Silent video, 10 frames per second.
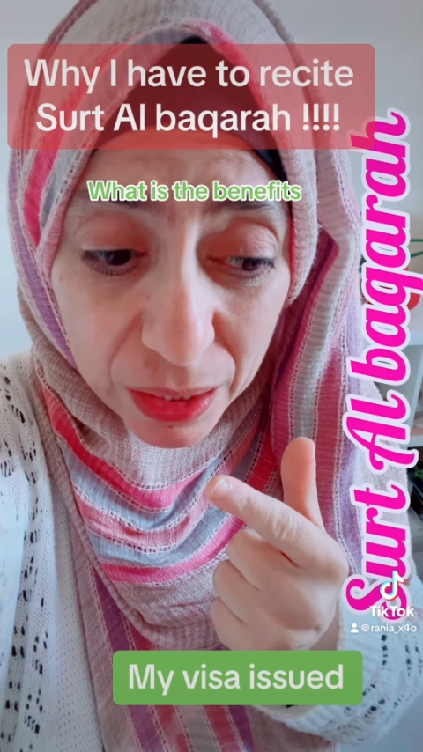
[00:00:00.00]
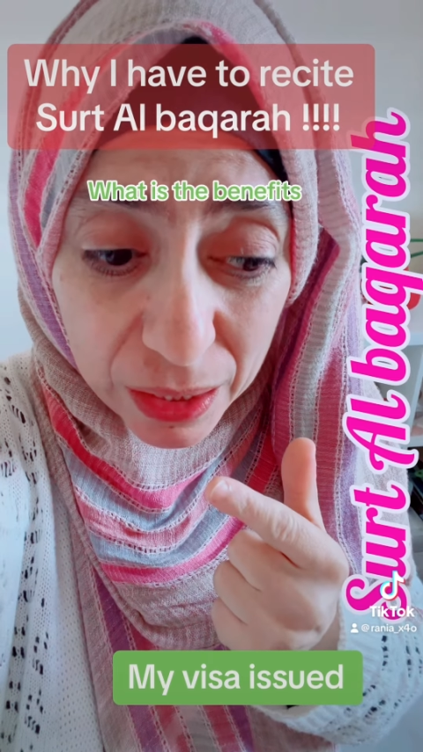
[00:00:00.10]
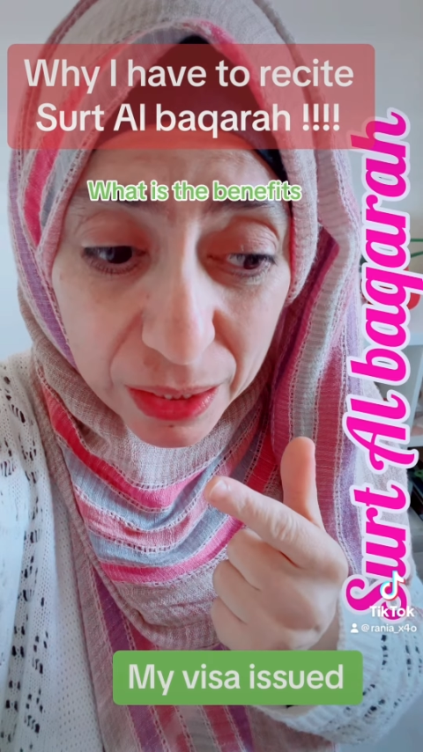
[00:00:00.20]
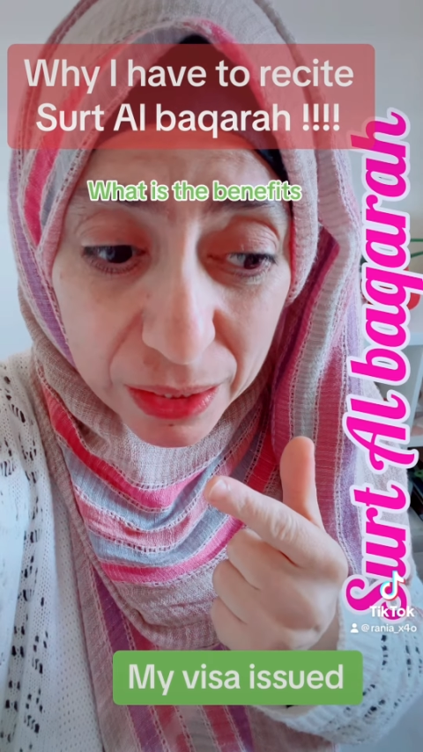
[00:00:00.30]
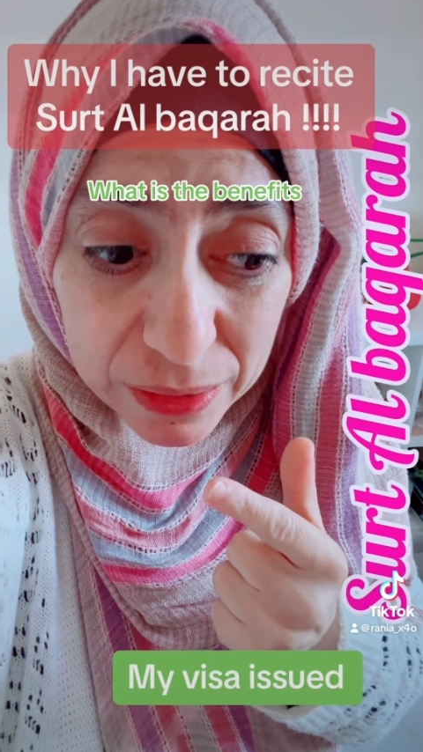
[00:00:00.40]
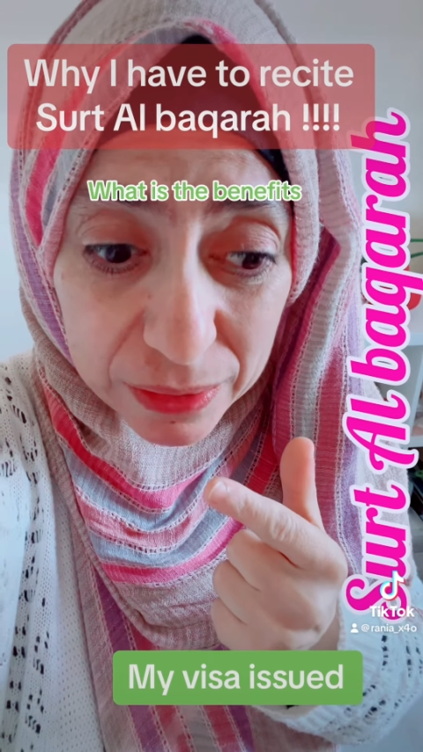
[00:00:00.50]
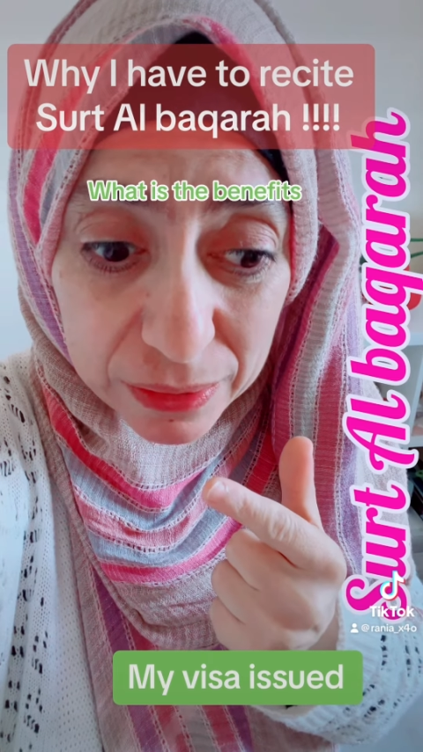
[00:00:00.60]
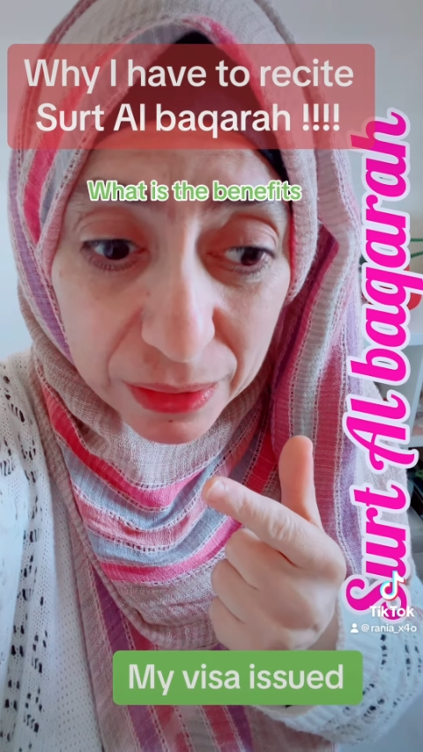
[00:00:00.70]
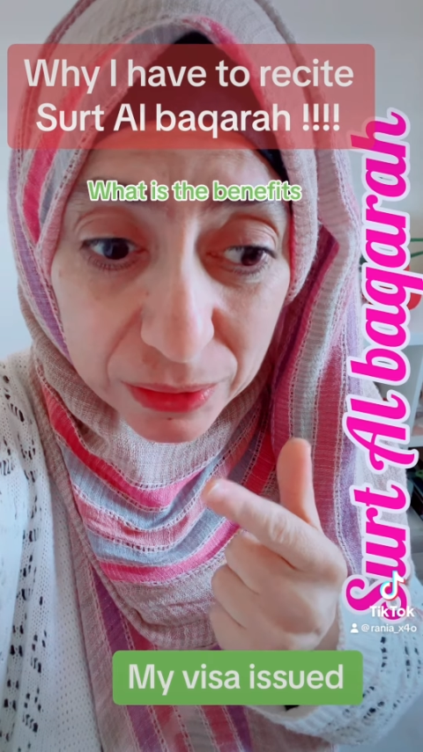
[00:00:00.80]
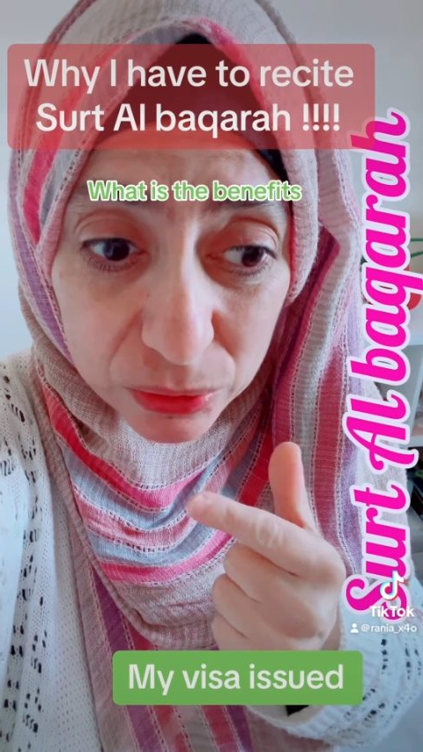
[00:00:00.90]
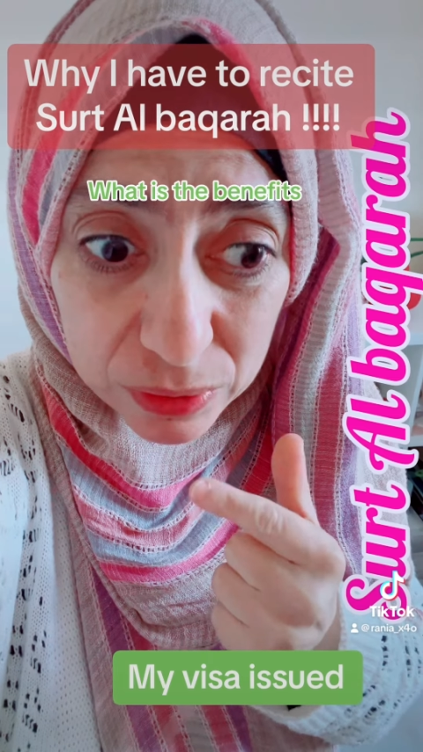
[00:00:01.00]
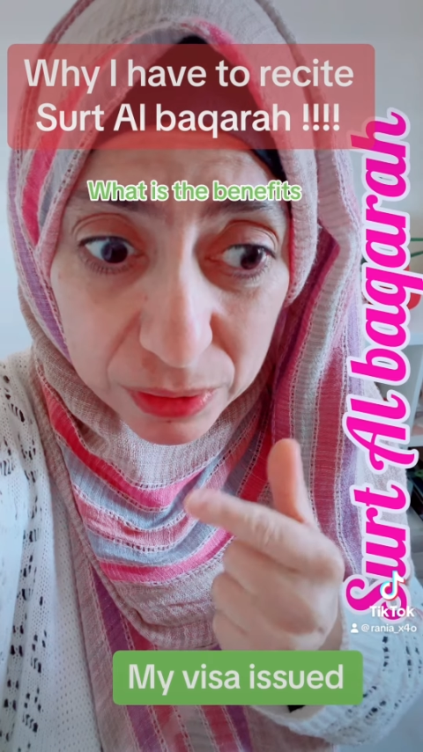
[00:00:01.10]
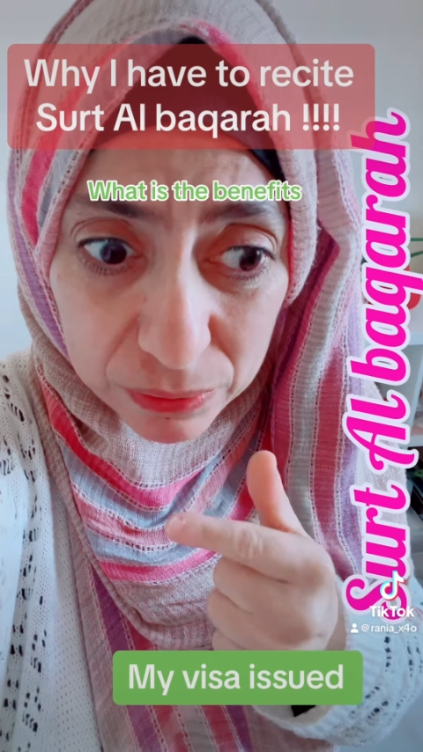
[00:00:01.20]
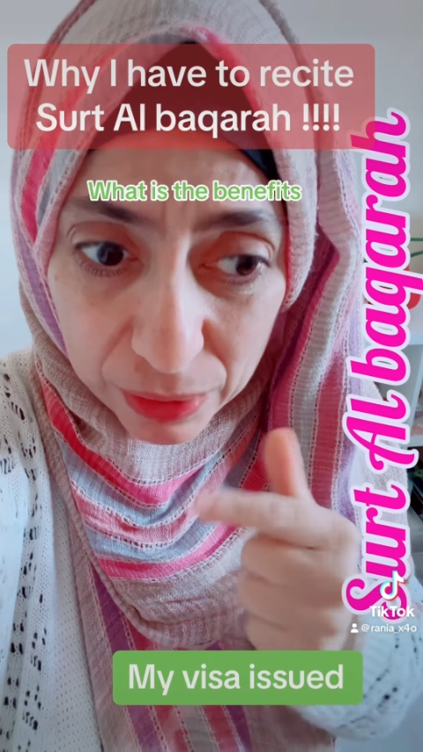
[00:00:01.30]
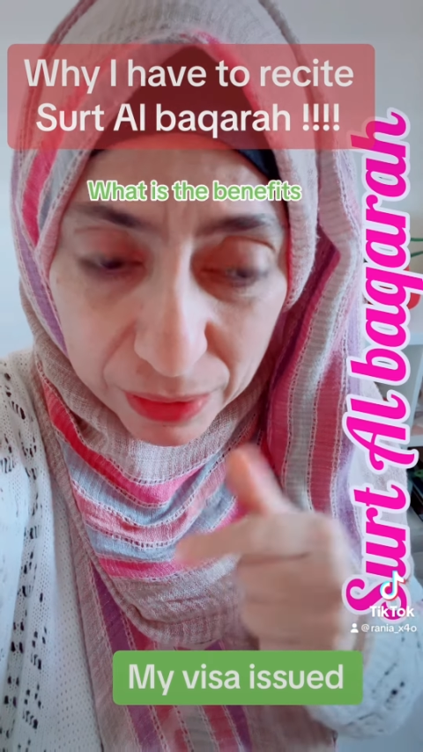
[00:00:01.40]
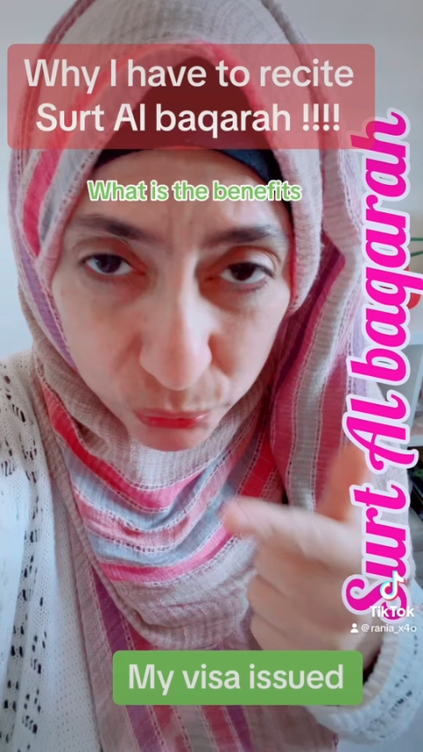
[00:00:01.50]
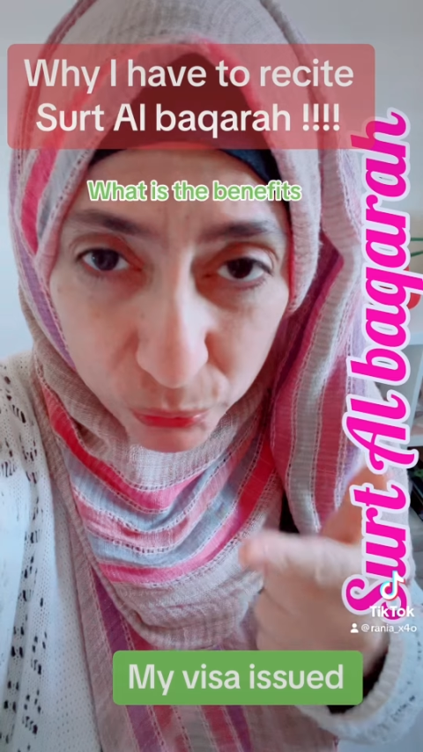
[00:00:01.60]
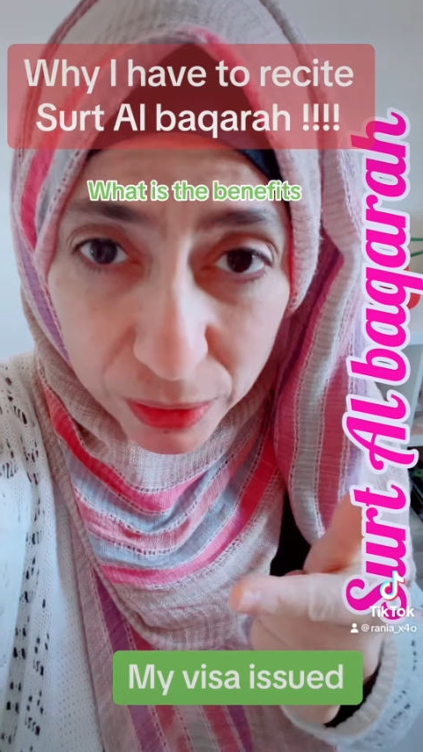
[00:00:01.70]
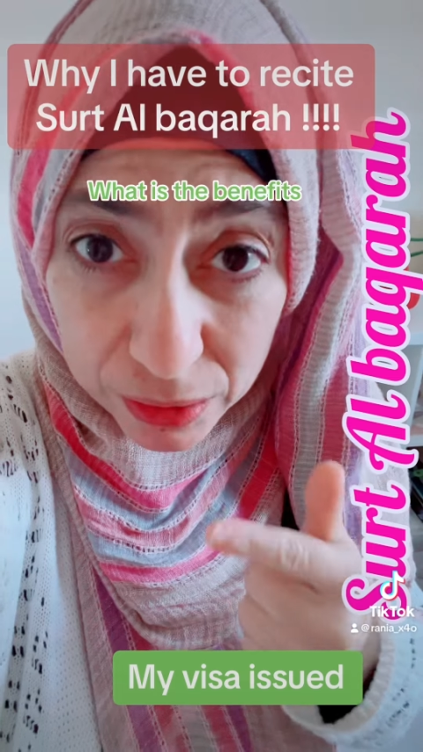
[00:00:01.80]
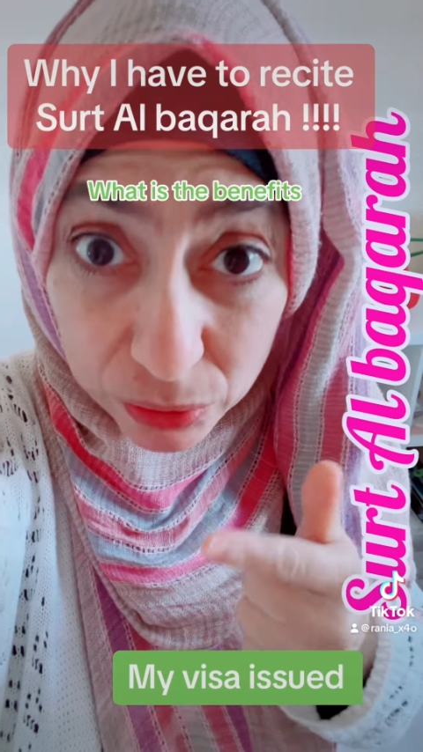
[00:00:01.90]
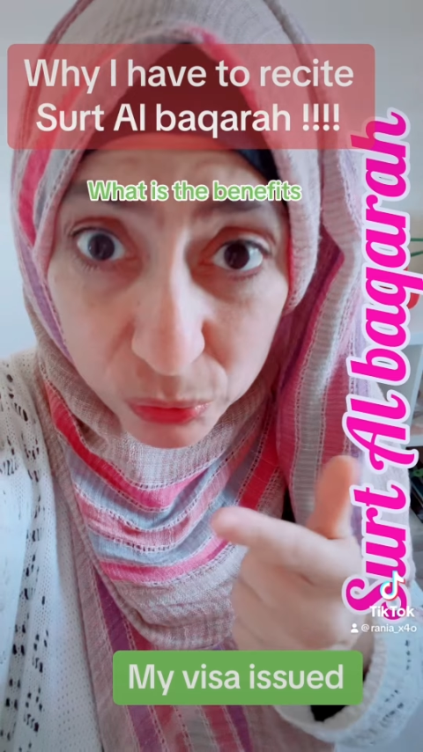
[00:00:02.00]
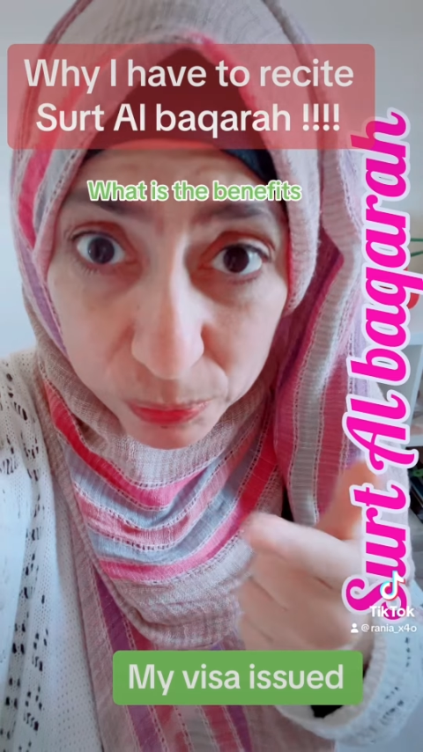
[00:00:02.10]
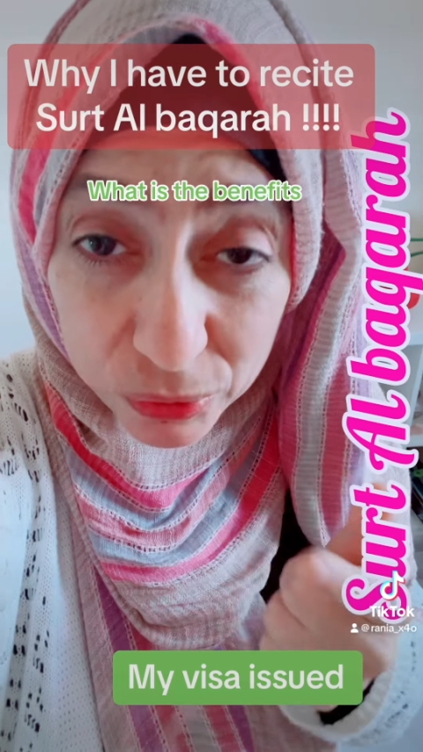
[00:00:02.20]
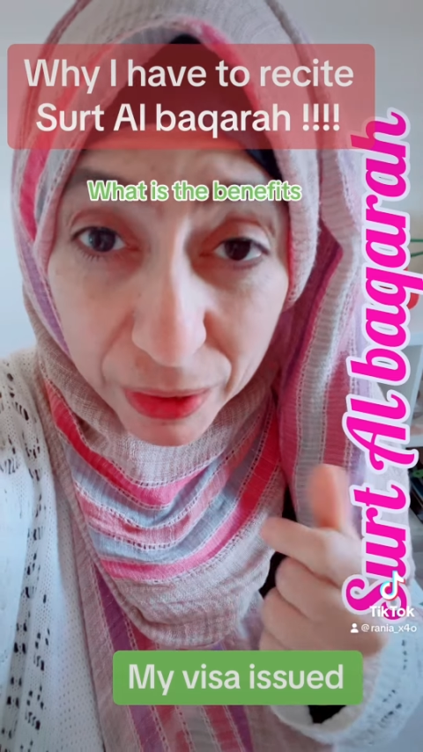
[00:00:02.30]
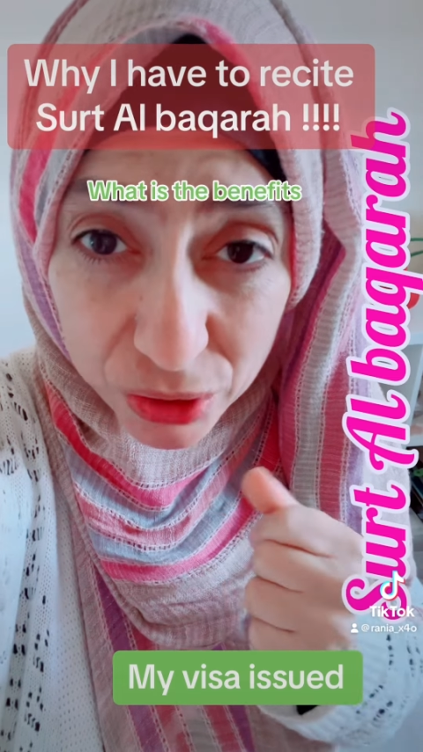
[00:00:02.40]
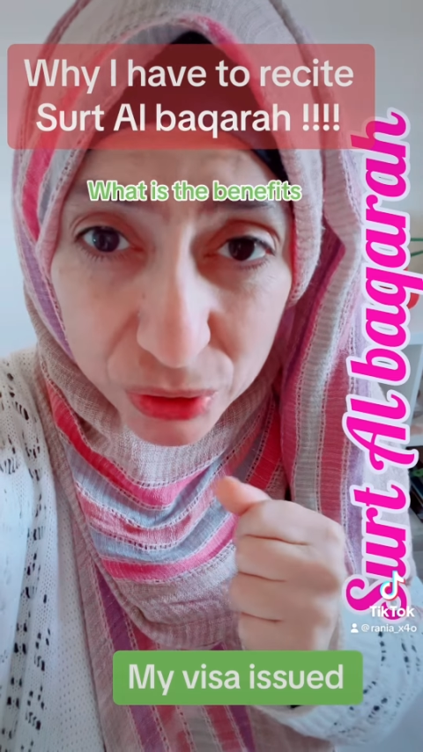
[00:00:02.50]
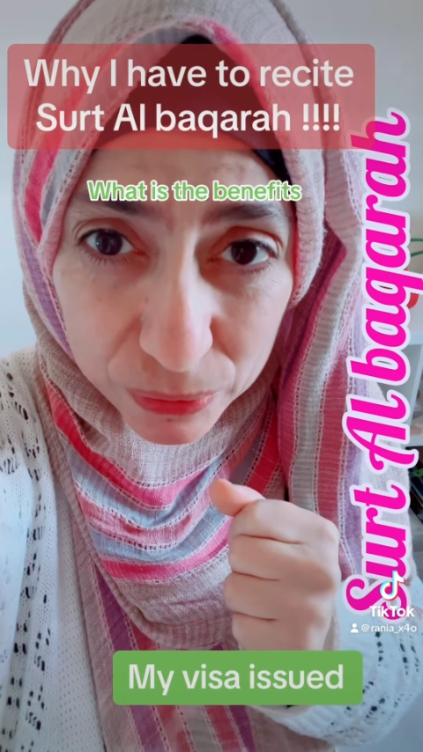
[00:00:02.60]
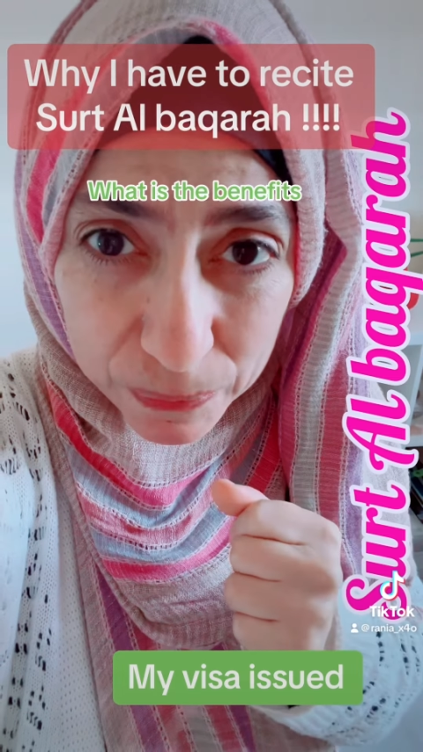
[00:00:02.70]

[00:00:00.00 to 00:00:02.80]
And it, as well, it will protect you.